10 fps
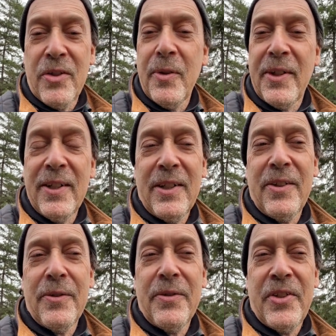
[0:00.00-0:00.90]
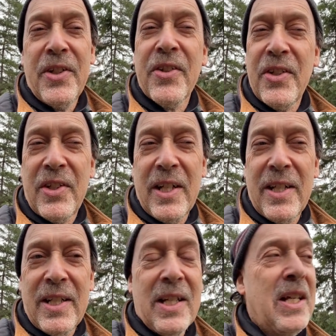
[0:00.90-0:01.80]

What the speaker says: nuclear synthesis,